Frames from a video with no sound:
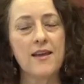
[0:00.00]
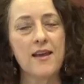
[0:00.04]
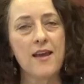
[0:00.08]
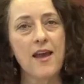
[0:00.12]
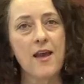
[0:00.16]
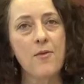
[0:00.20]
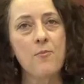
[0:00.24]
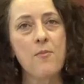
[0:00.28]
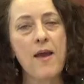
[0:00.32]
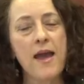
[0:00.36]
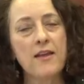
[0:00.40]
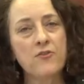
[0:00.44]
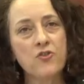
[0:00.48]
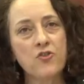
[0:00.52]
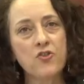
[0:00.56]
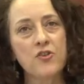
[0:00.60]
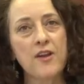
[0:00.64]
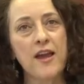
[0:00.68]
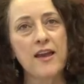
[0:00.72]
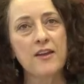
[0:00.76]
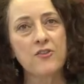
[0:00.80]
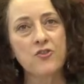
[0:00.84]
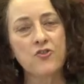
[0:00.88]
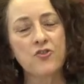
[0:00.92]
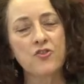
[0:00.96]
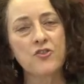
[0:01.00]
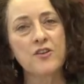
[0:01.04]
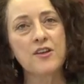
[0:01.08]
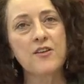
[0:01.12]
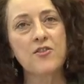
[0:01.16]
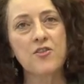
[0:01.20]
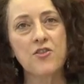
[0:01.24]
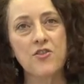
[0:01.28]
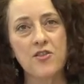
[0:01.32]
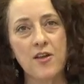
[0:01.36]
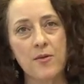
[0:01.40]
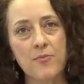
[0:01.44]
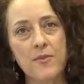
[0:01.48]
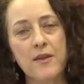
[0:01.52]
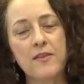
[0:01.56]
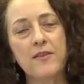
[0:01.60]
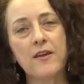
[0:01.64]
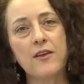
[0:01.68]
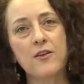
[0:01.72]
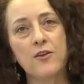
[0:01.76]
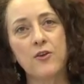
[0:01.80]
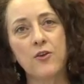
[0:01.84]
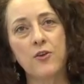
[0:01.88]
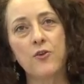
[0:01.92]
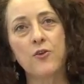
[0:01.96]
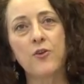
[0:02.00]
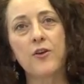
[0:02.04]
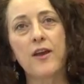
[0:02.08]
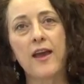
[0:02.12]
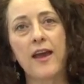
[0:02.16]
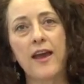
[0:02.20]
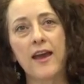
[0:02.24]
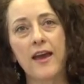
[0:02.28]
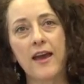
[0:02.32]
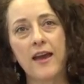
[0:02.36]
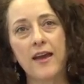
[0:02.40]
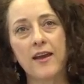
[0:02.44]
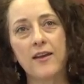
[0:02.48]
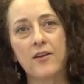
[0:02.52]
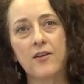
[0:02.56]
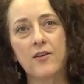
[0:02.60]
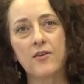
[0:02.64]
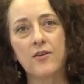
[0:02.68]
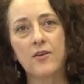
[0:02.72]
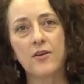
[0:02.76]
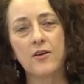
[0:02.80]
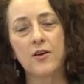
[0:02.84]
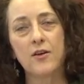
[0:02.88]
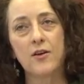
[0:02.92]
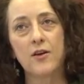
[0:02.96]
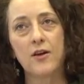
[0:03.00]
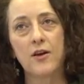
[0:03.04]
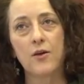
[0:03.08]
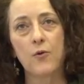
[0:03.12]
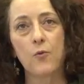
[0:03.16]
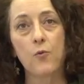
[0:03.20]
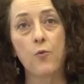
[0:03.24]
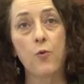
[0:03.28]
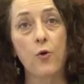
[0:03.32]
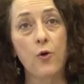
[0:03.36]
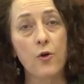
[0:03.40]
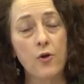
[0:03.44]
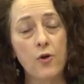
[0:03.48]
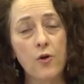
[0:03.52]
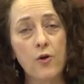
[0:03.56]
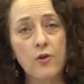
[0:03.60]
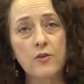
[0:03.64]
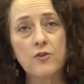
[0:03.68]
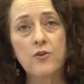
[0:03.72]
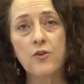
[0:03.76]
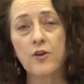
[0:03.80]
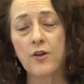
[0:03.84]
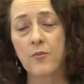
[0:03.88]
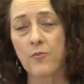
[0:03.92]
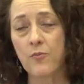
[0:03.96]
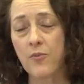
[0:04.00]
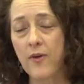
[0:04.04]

Imagination is something that you can work on, you can